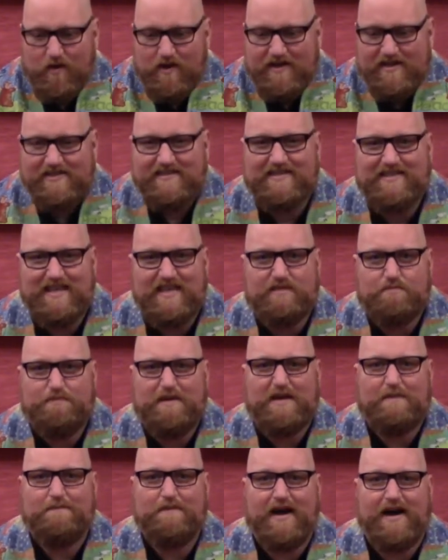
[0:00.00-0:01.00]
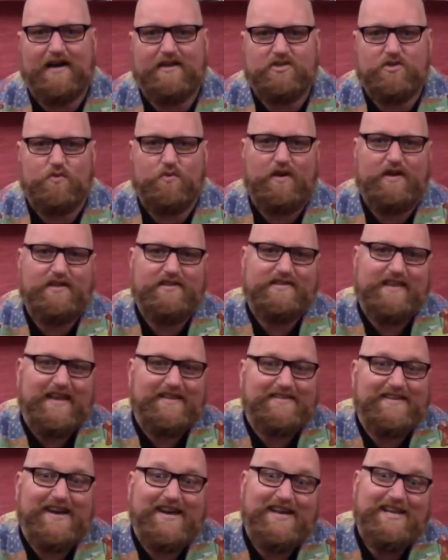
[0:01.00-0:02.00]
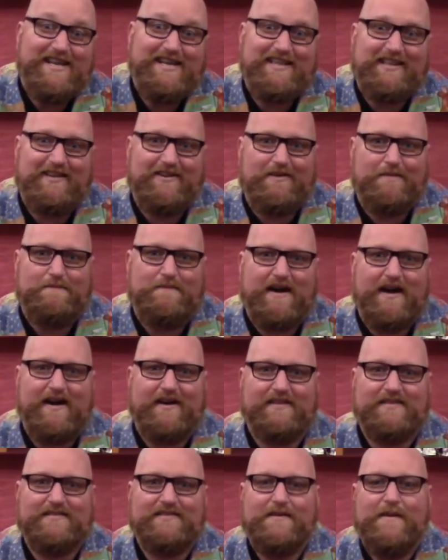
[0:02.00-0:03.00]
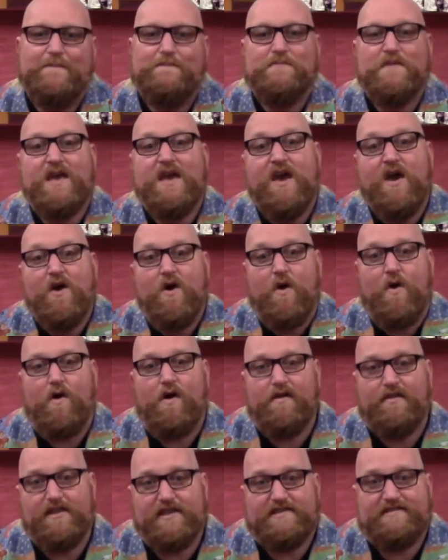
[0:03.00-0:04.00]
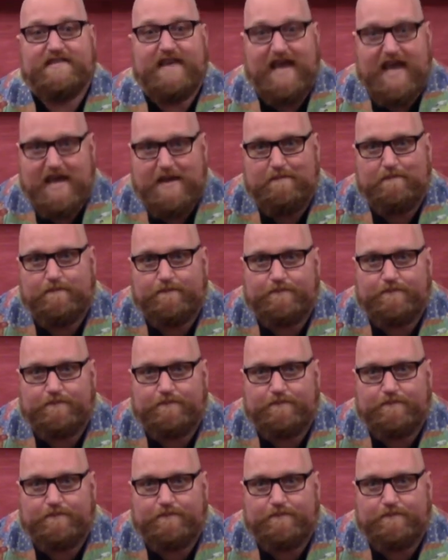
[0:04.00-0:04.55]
What is this big box, or what is that tiny little box? All the same,